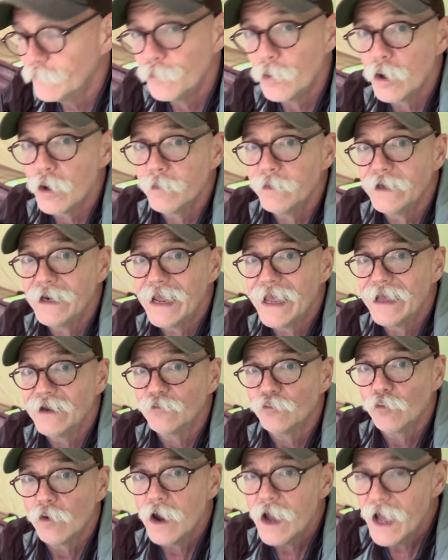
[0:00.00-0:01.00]
bourbon
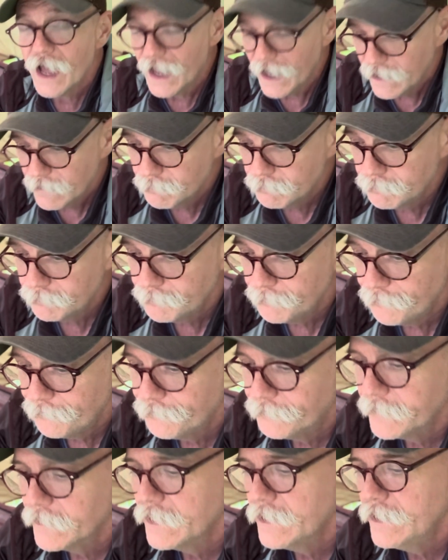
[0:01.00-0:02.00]
and rye.
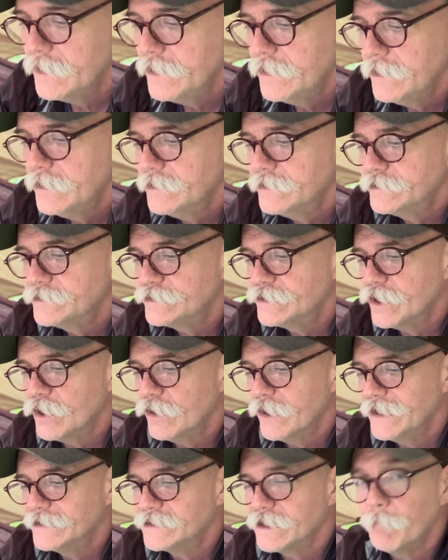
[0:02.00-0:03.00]
So
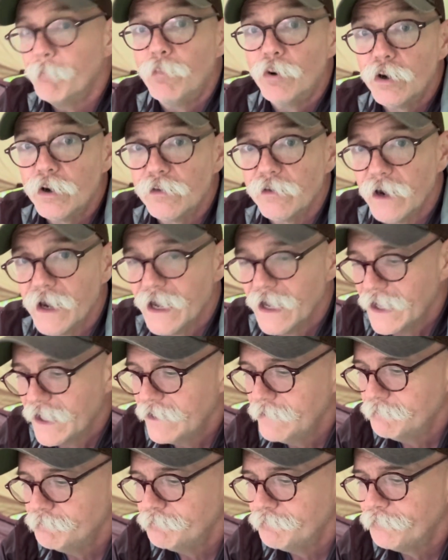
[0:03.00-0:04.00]
it's a burr rye
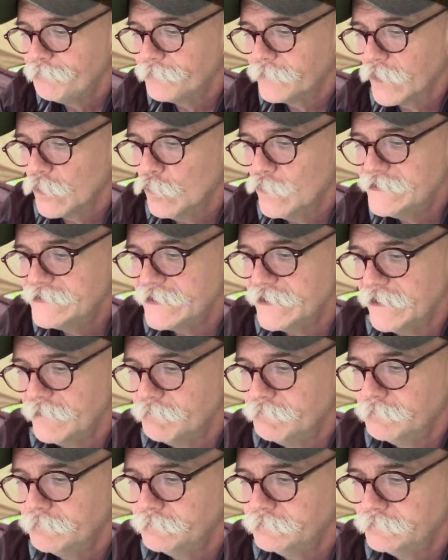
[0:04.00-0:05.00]
whiskey.
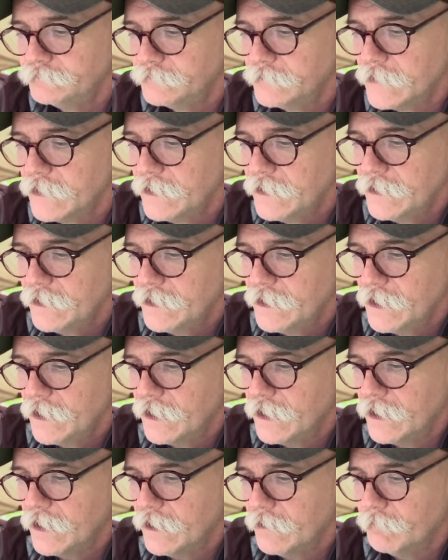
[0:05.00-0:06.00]

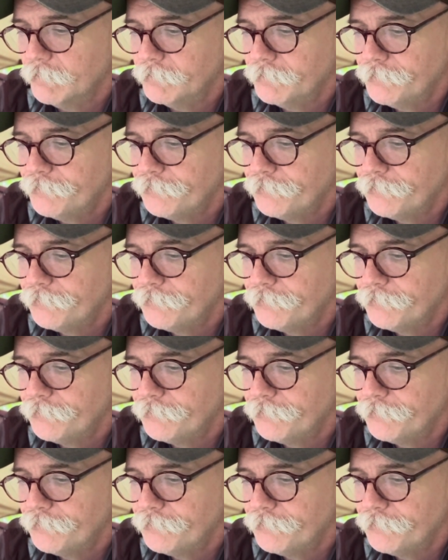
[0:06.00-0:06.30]
So